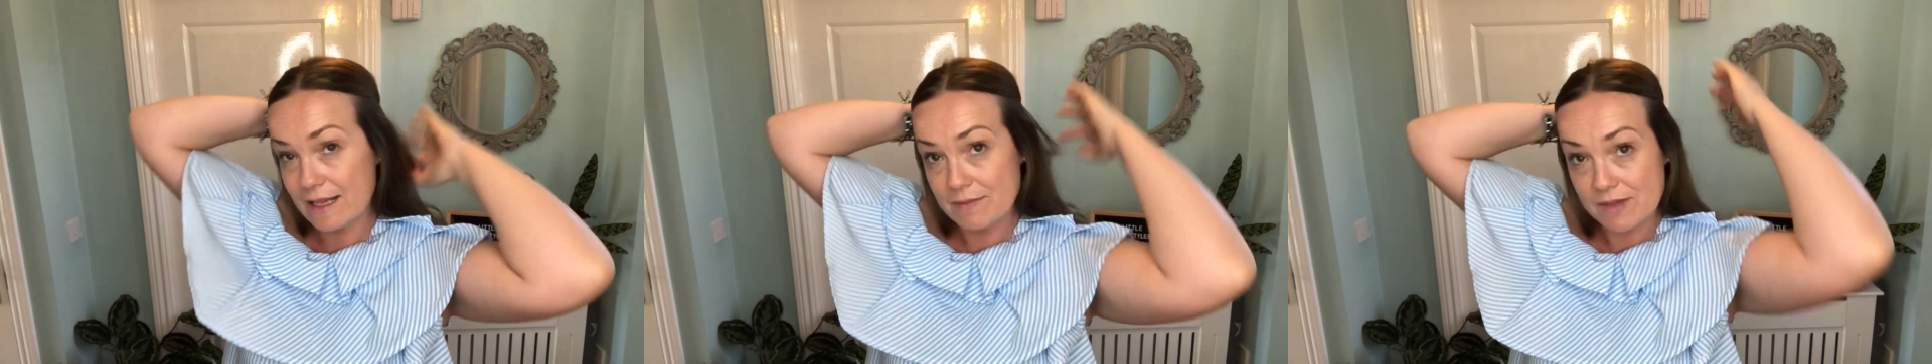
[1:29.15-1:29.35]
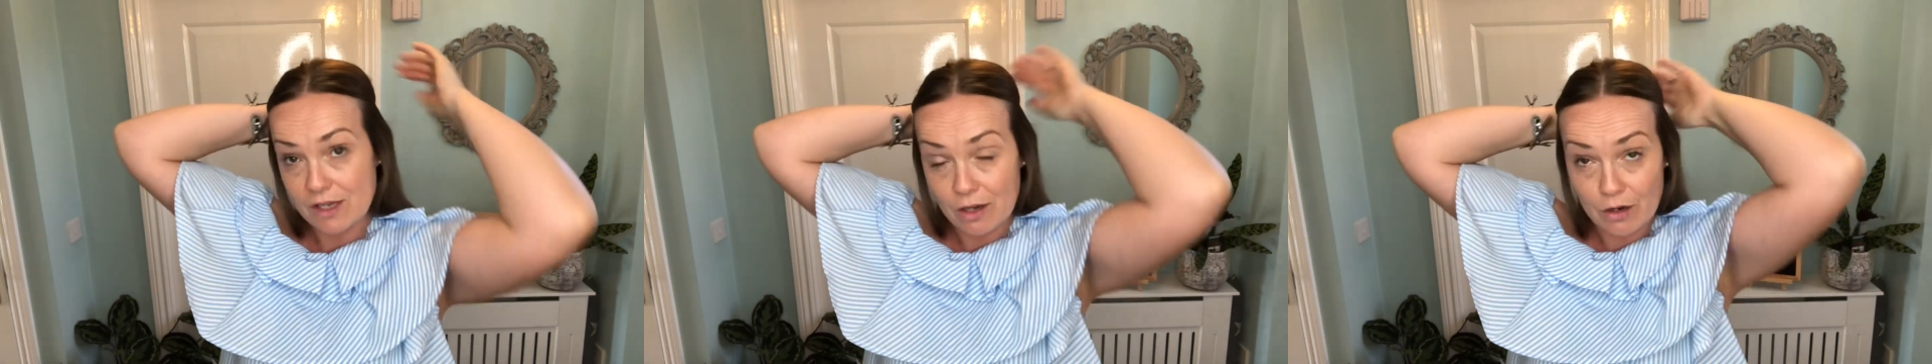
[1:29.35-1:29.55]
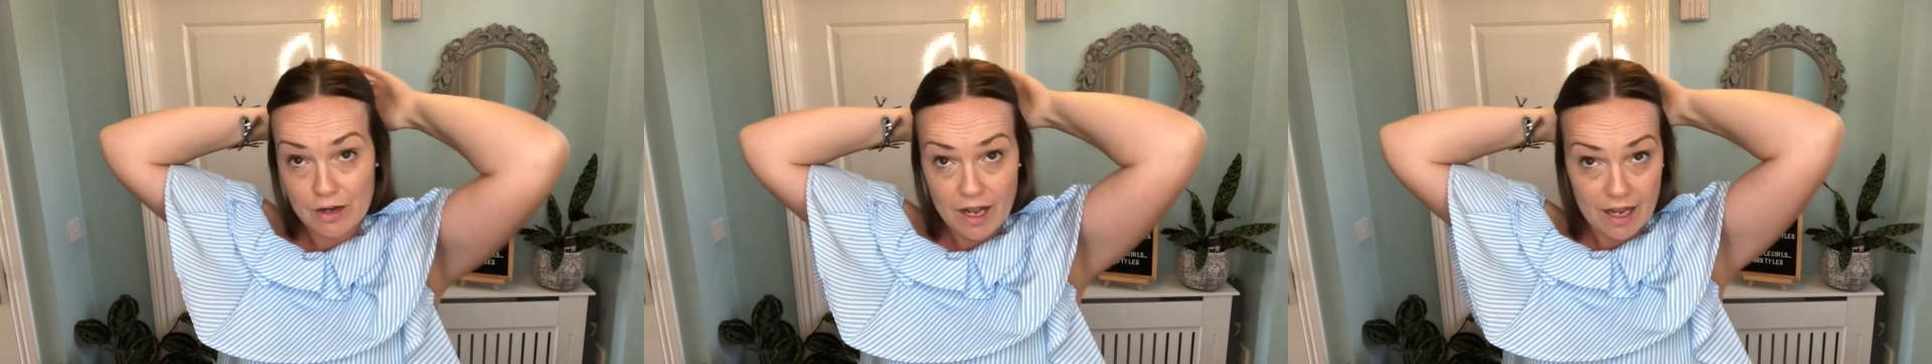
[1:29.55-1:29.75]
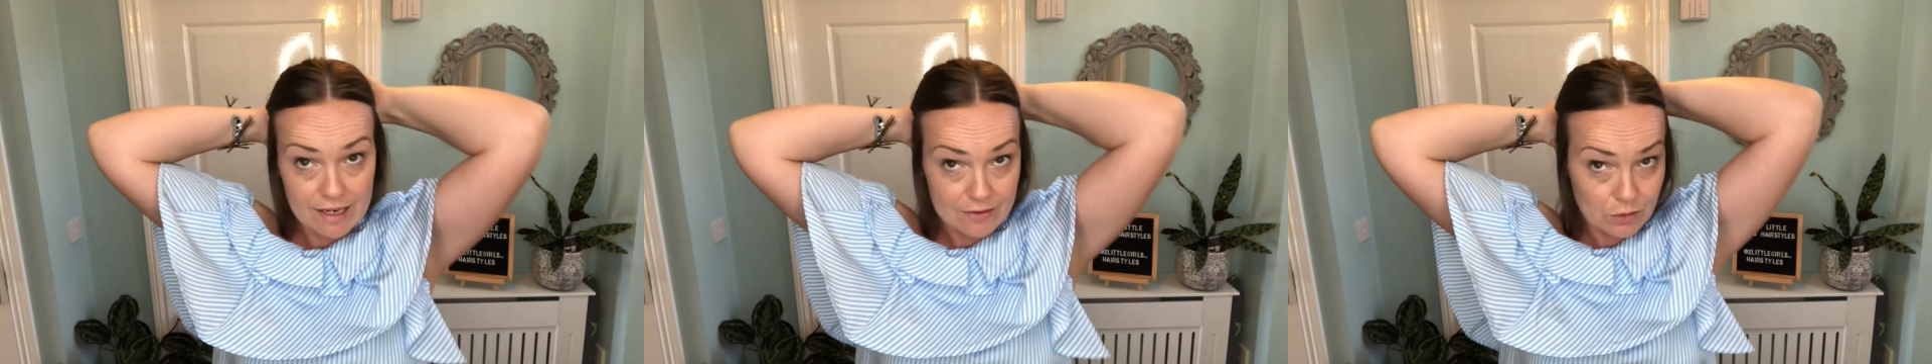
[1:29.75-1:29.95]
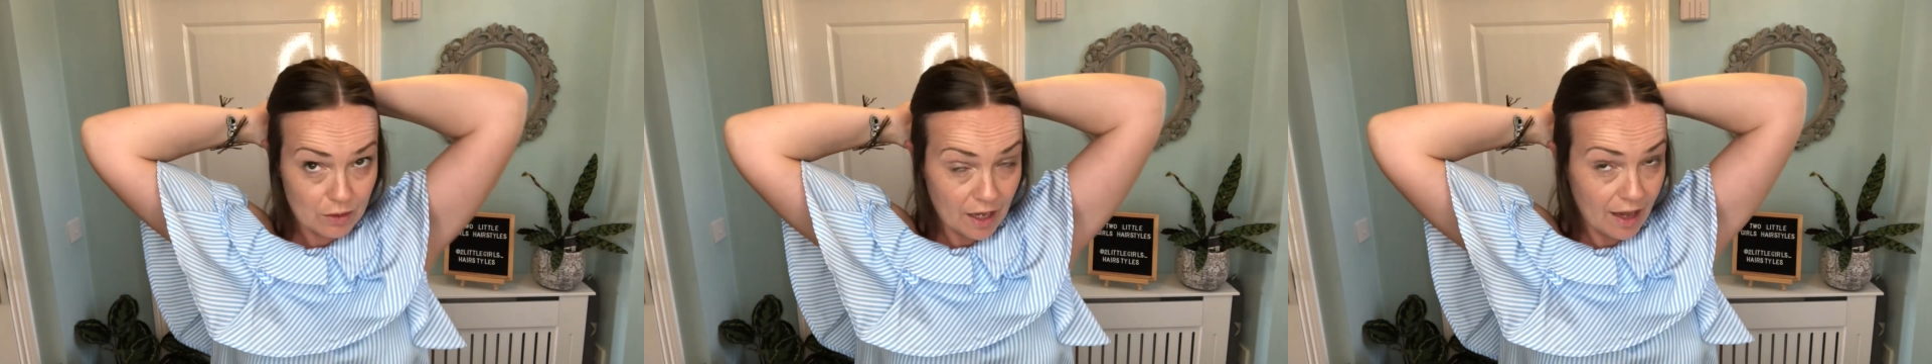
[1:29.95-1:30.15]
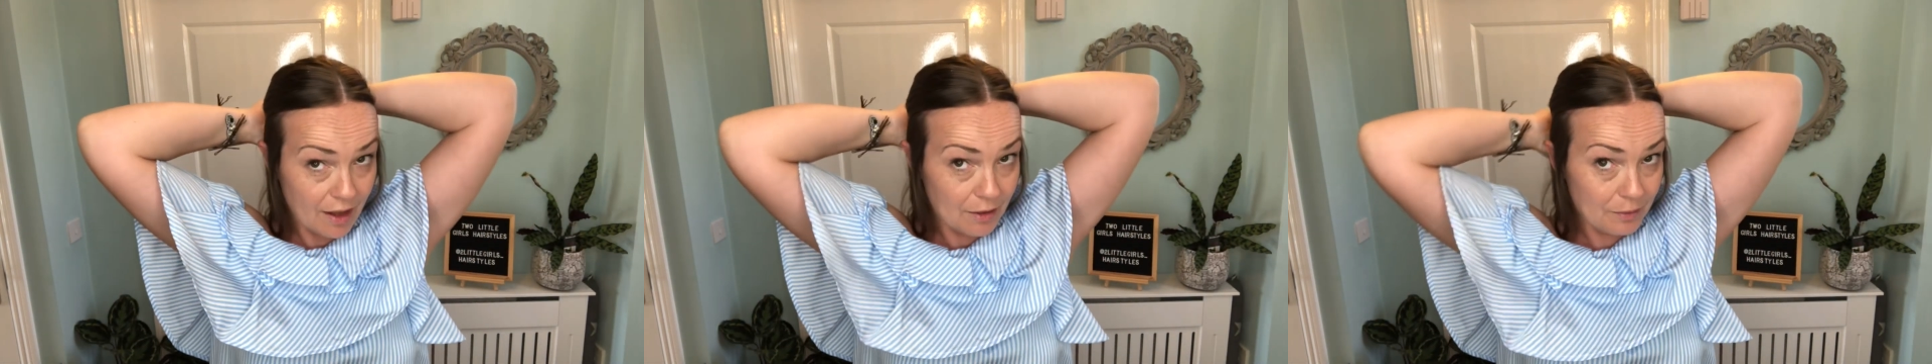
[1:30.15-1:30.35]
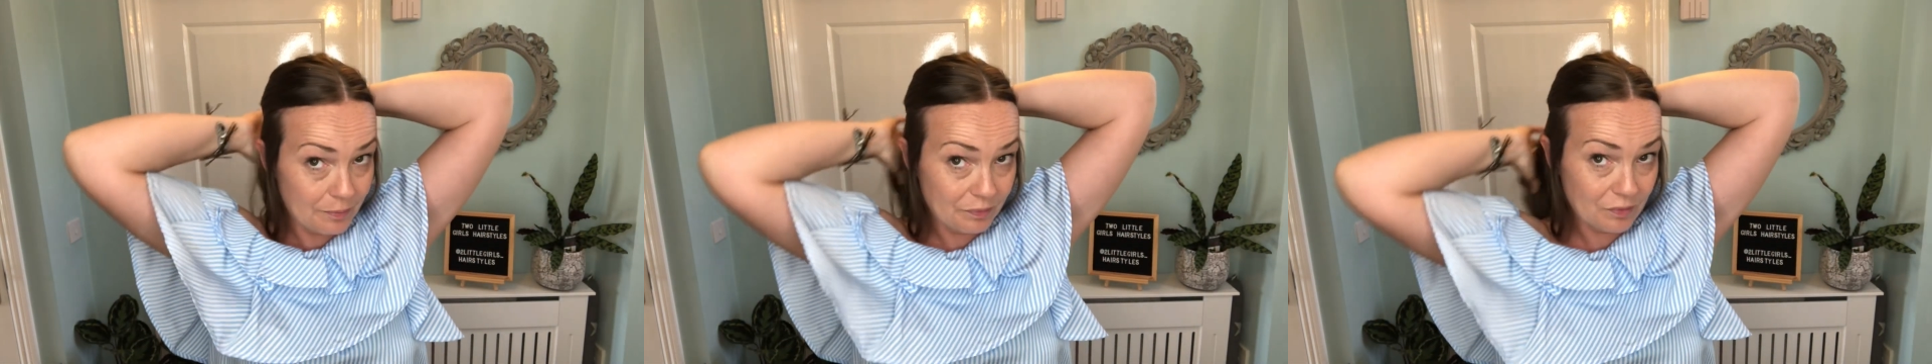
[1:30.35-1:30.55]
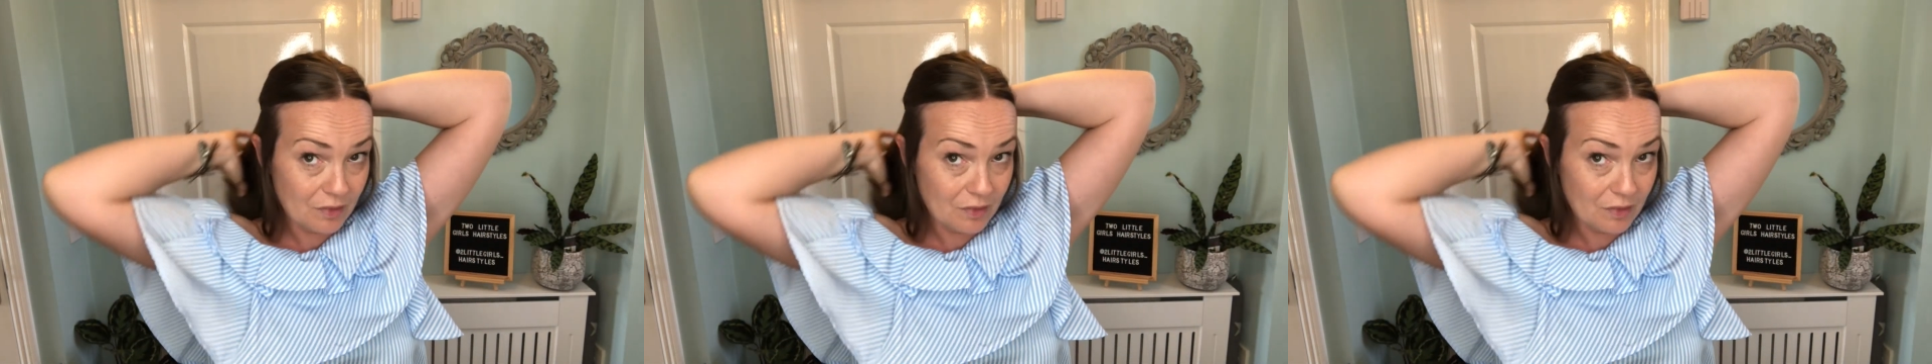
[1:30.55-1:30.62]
same style on her little girl.